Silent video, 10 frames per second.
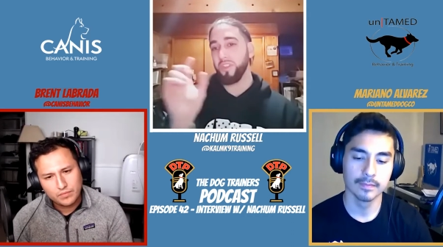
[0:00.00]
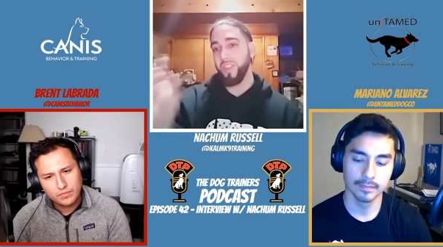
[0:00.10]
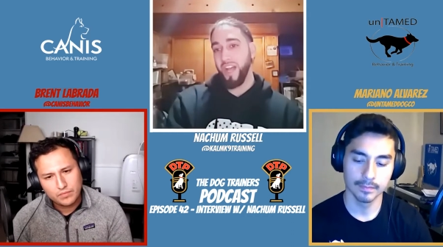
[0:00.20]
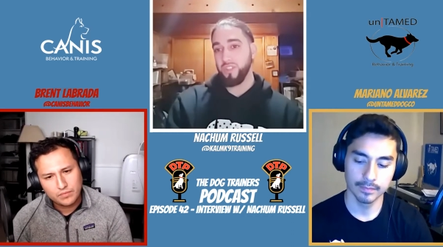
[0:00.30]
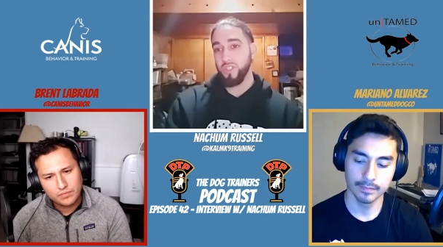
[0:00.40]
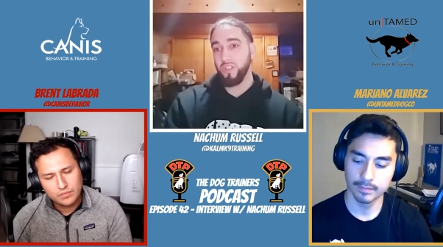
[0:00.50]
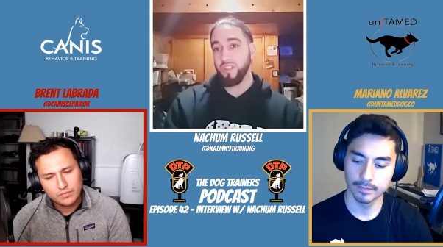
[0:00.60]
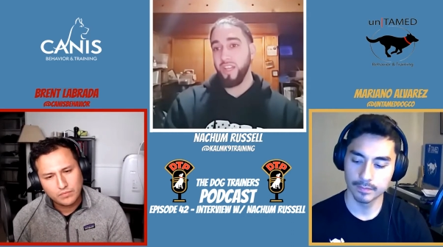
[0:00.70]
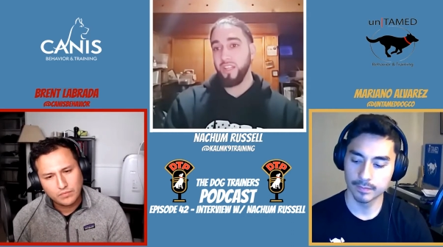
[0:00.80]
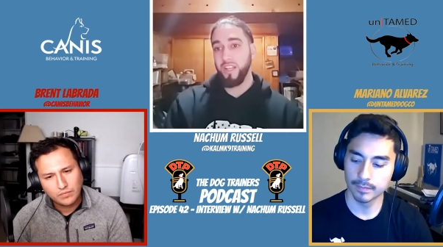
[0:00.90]
Speaker 1: that should look
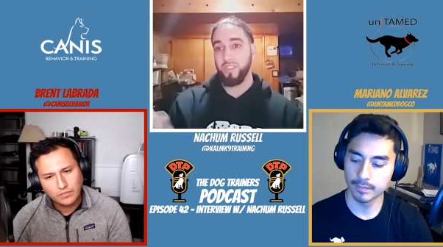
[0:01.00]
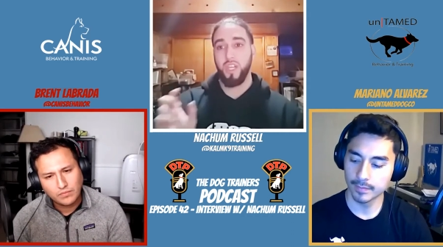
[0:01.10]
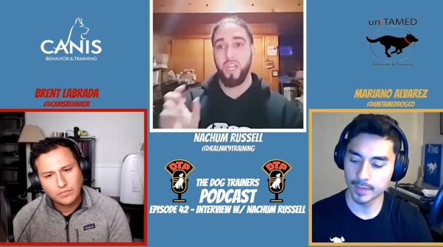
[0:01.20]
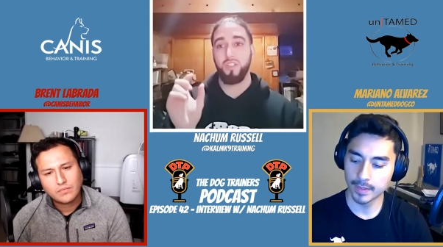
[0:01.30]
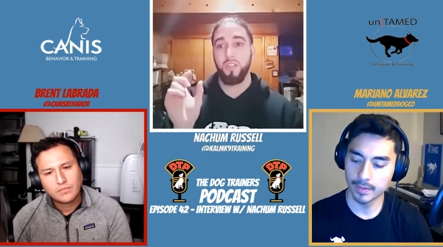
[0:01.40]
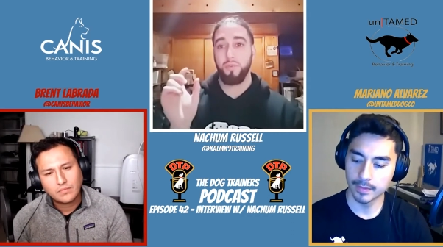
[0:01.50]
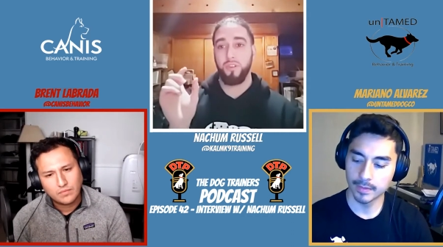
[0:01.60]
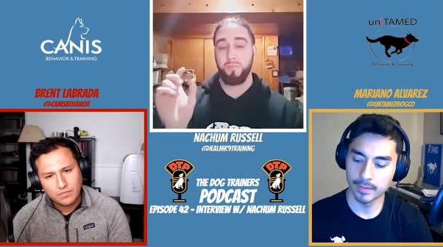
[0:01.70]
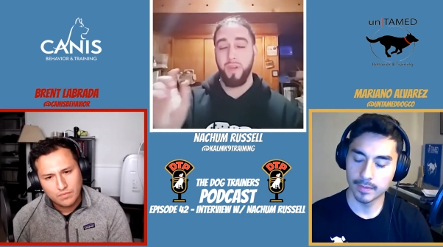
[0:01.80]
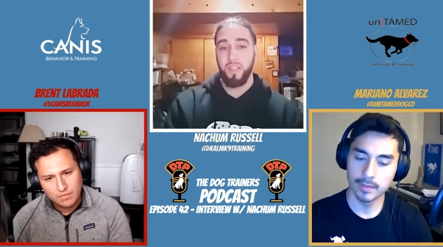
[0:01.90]
like and change the
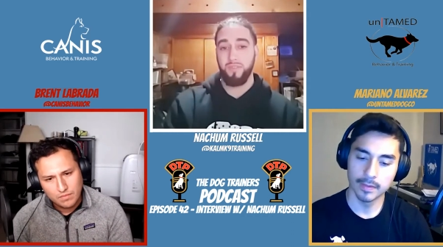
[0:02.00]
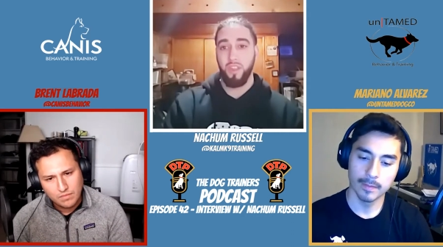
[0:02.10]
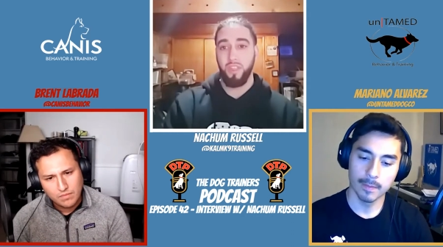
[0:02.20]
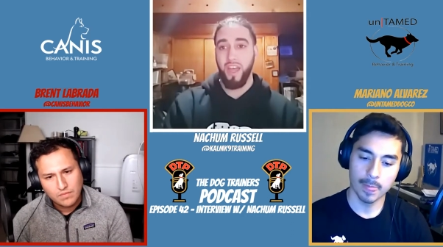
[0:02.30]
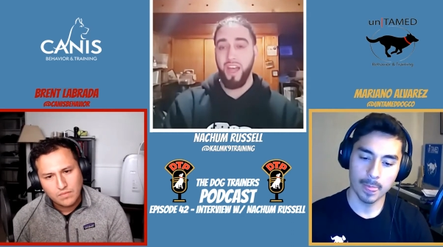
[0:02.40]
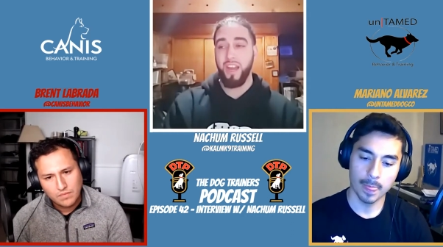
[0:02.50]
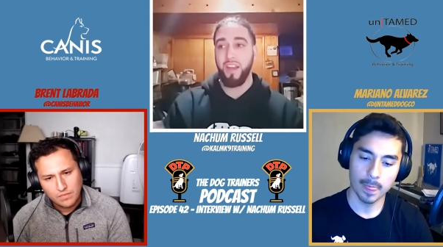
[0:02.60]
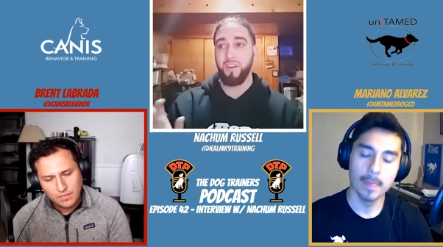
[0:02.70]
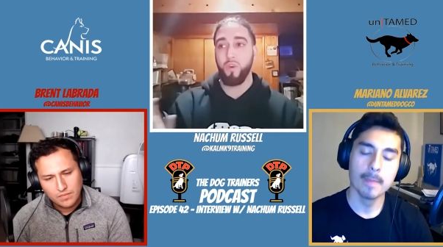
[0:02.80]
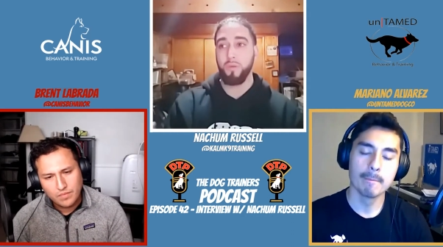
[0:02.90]
perspective on that
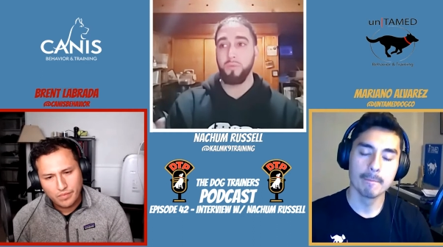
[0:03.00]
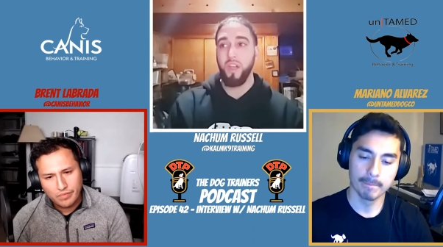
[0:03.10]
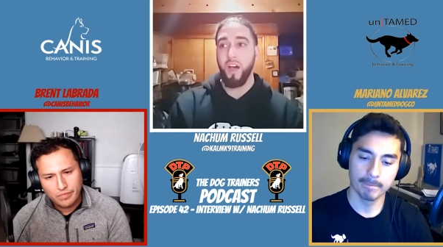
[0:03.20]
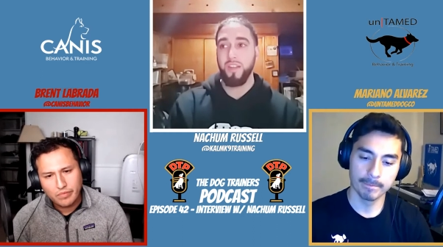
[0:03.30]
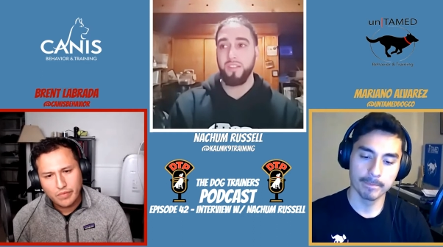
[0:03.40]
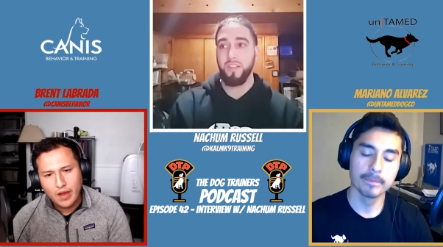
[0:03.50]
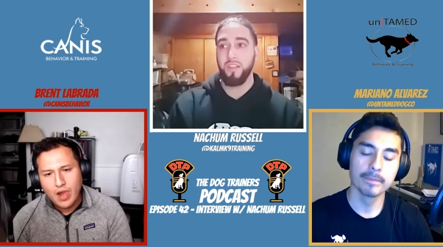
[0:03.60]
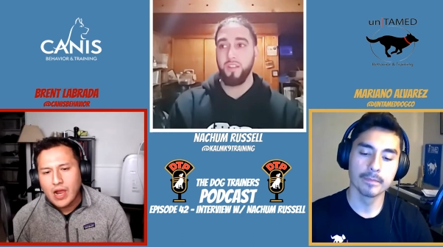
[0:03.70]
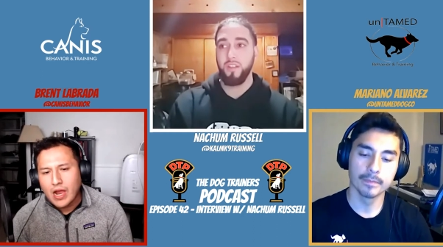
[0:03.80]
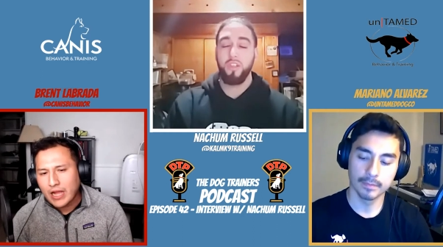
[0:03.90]
and normalize
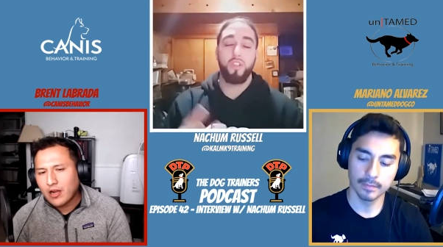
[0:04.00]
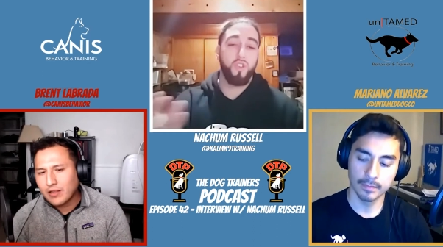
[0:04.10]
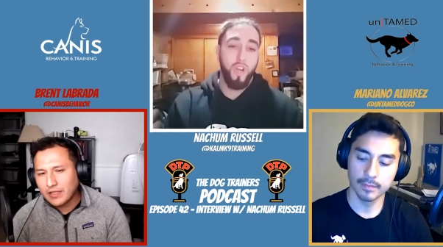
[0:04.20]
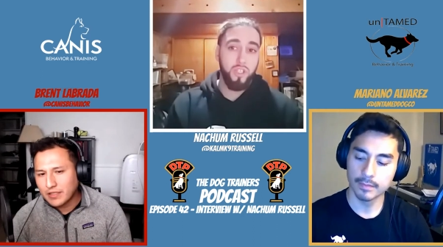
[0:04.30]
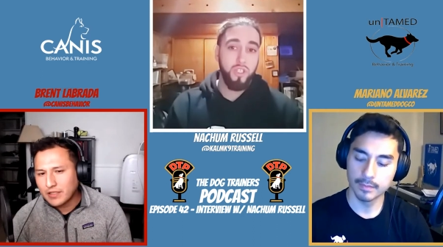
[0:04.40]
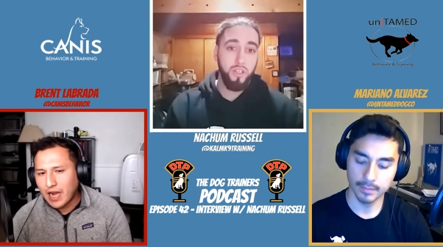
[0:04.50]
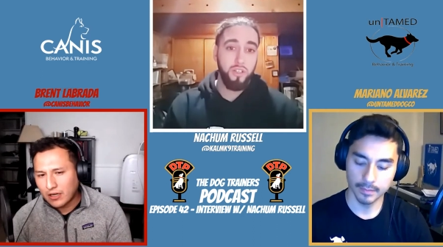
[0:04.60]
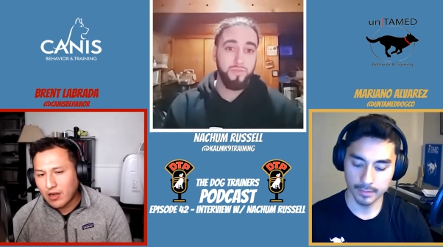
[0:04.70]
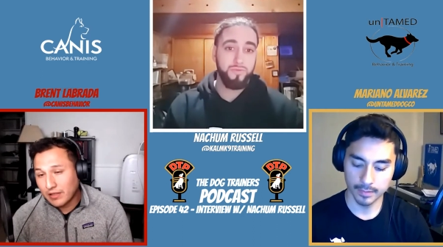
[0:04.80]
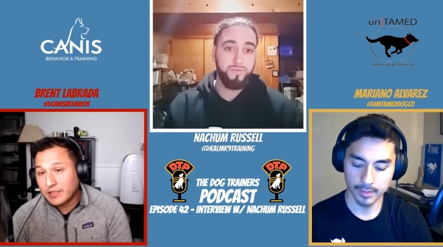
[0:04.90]
i call trust. it
Speaker 2: the, i
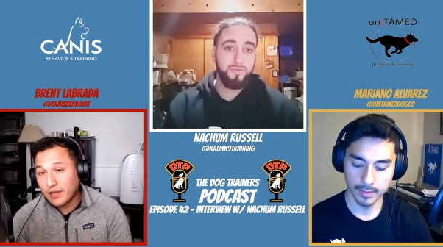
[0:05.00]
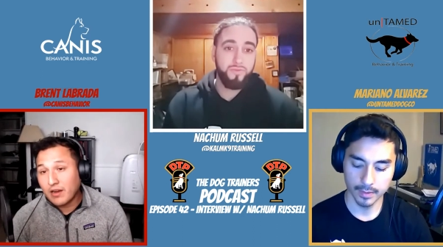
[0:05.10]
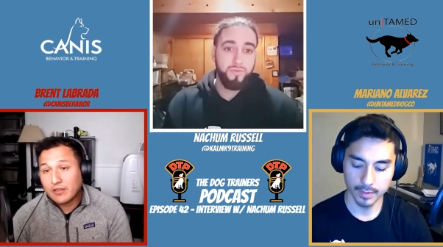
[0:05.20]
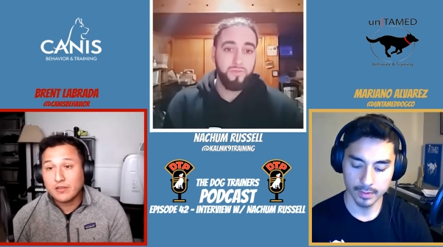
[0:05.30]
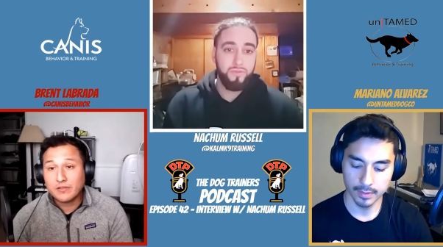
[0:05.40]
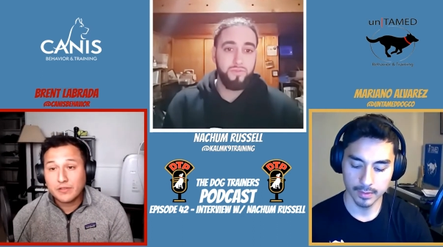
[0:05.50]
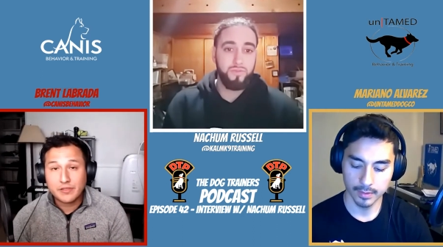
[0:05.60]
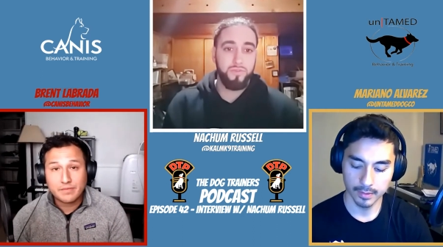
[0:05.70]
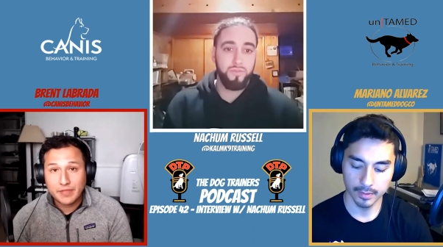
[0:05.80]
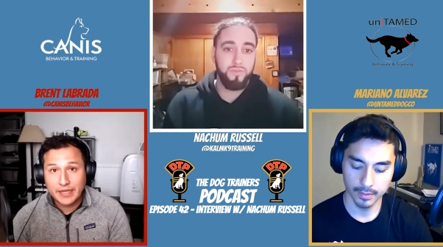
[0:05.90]
call it a dog culture
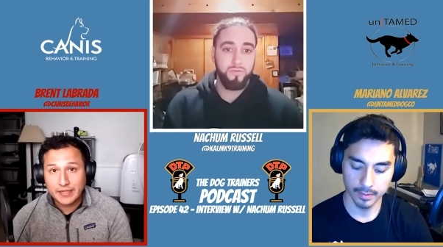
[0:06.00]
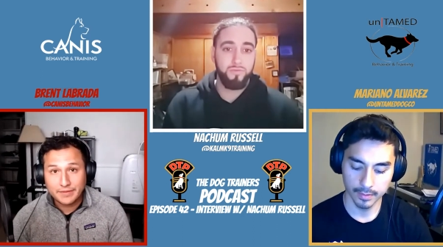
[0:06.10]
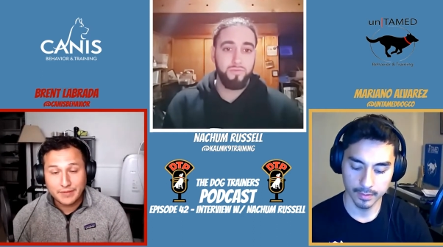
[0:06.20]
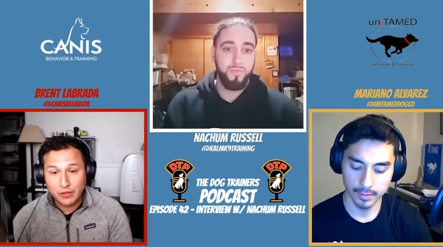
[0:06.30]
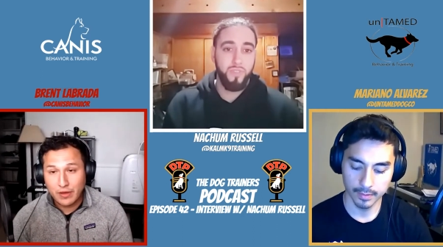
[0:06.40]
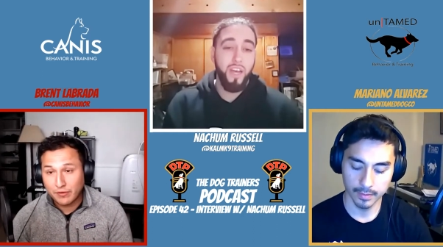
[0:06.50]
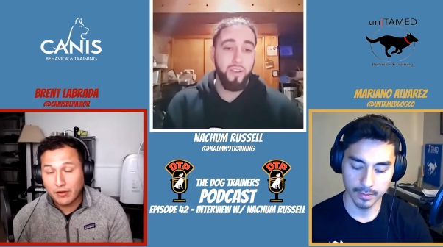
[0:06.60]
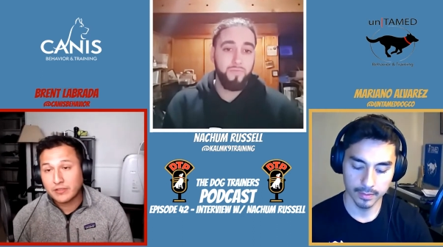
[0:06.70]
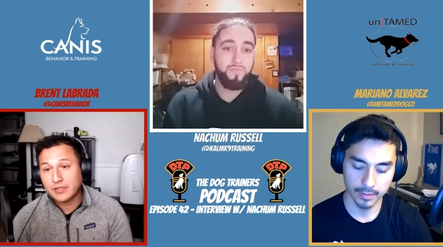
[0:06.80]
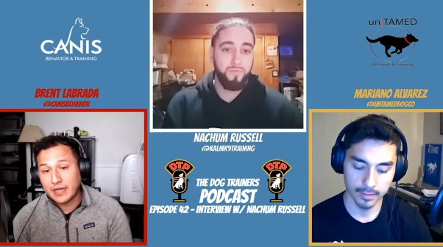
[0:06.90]
like like you have yeah.
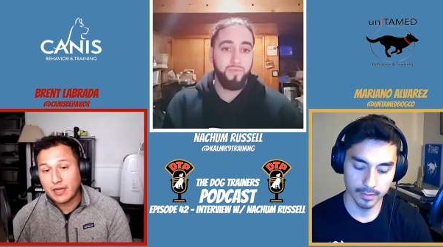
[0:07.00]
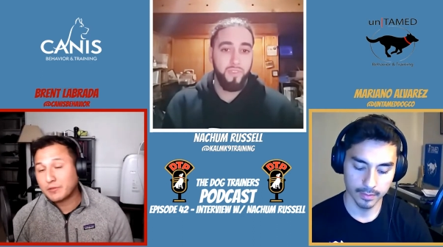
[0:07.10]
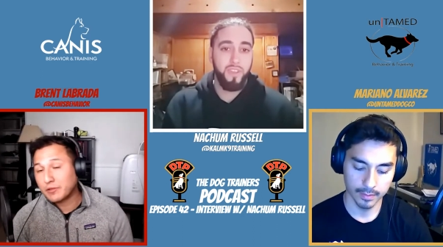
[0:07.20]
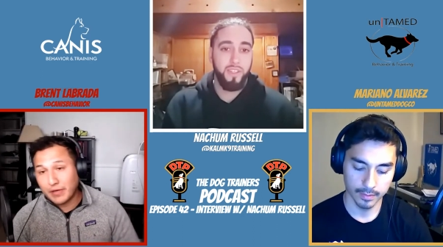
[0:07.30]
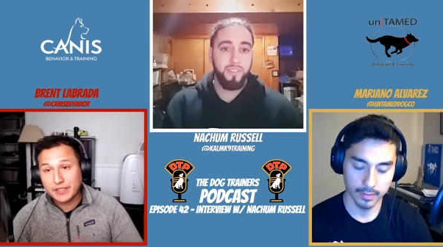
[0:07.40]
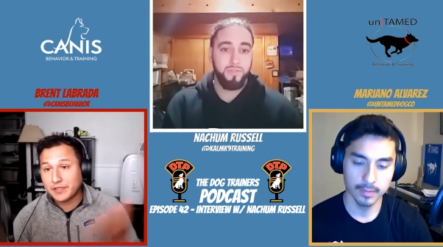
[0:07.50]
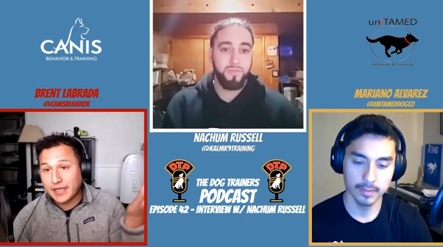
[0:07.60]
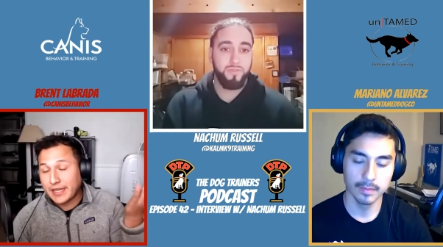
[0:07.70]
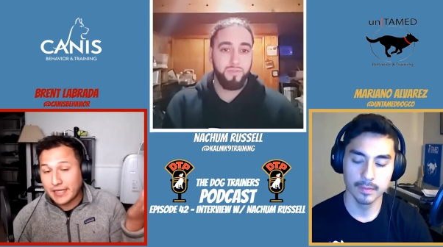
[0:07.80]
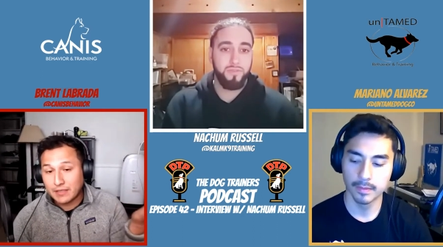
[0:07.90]
culture that helps you raise your
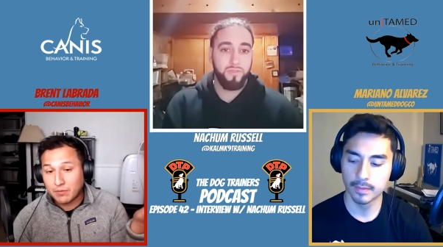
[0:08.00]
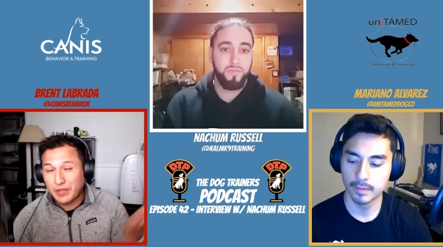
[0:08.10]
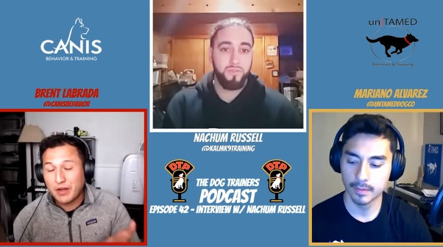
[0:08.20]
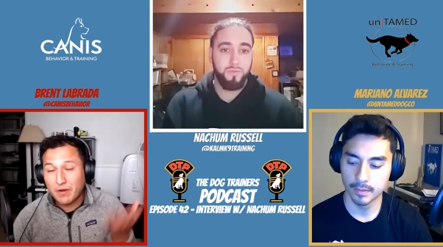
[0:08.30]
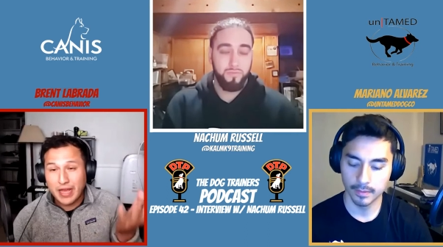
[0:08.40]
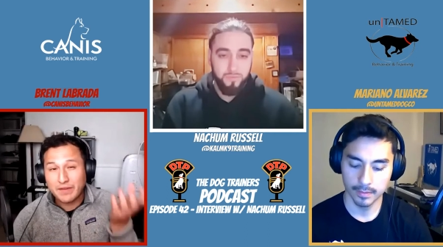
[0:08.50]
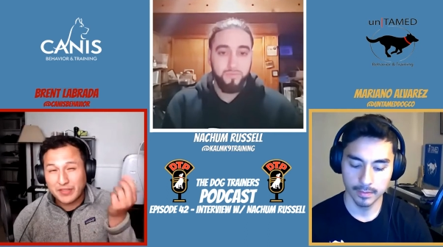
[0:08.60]
kids but we don't have